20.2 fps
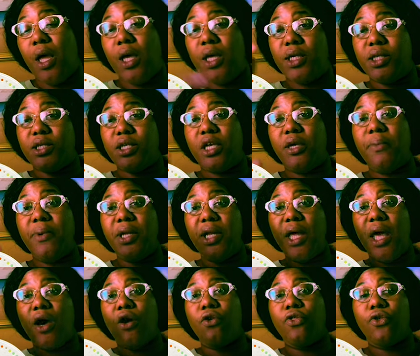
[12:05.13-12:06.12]

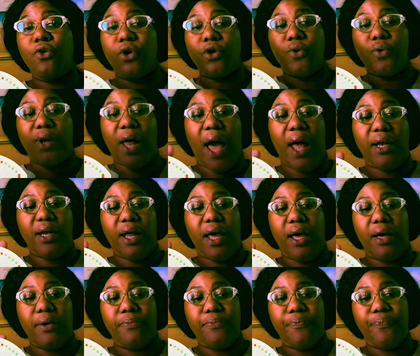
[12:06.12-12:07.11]

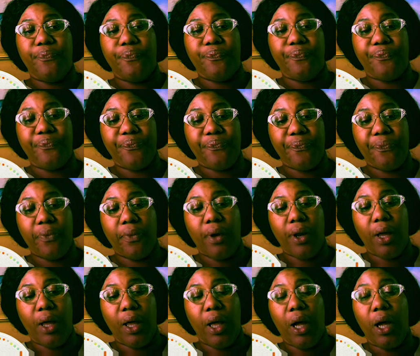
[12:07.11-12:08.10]
CBDHealthForYou.net.
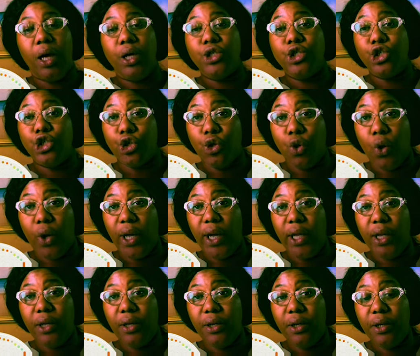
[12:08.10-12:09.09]

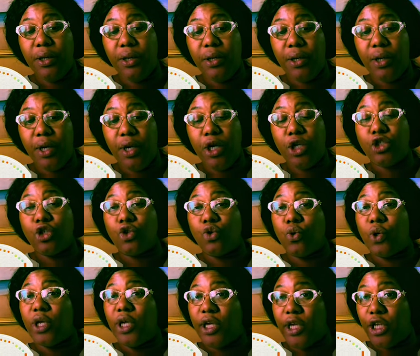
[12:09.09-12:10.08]
Join so you
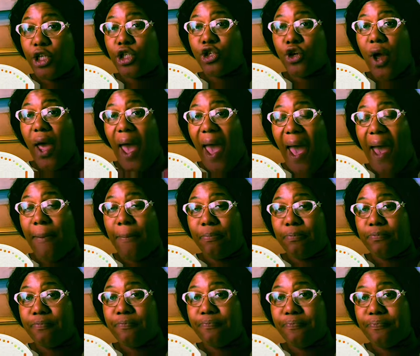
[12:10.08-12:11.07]
can get your app,
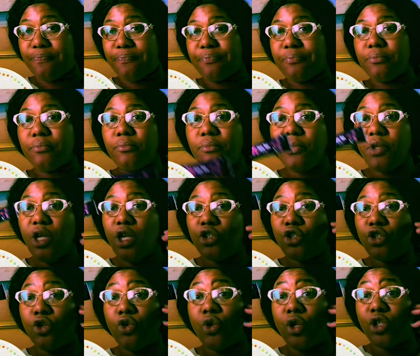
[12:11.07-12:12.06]

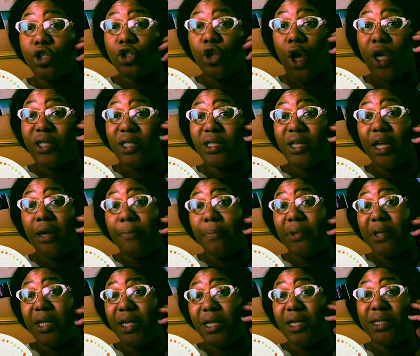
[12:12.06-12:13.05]
so you can start
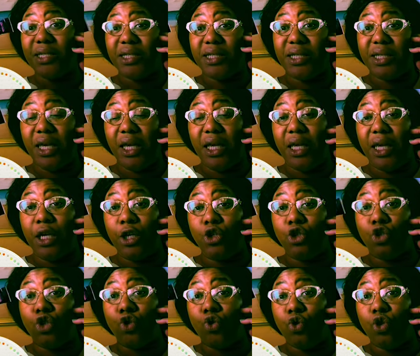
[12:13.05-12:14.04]
sampling this tea
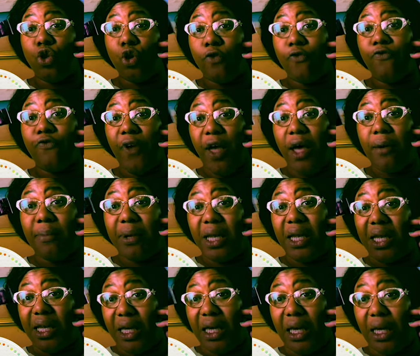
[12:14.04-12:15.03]
to your
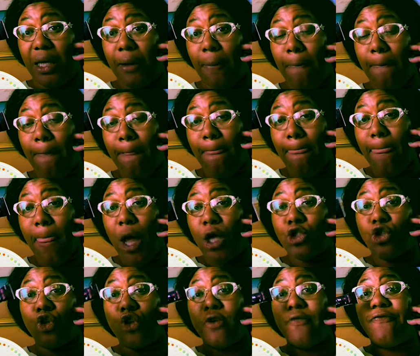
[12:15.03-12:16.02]
family,
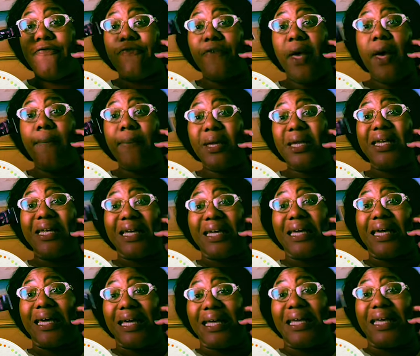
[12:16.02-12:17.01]
so your family
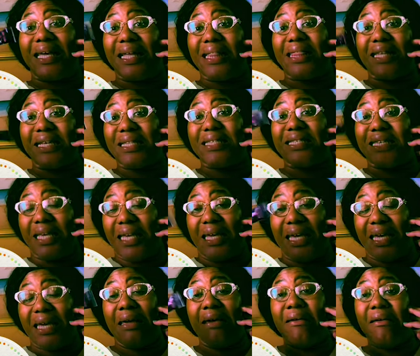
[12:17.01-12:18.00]
can get the
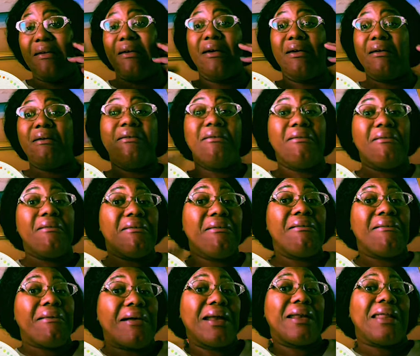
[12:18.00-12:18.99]
tea,
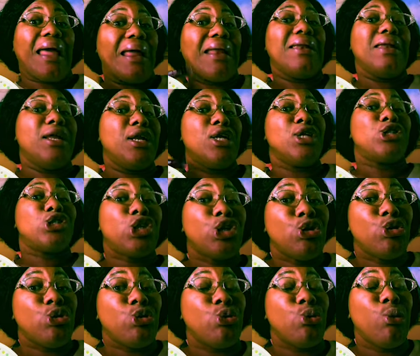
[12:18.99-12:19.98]
because they need it
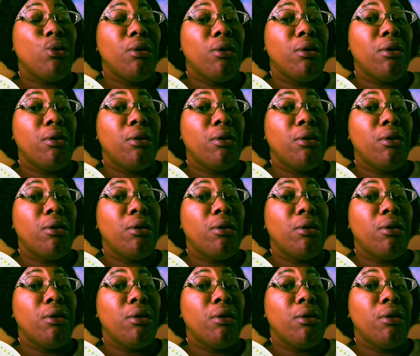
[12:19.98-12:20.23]
too.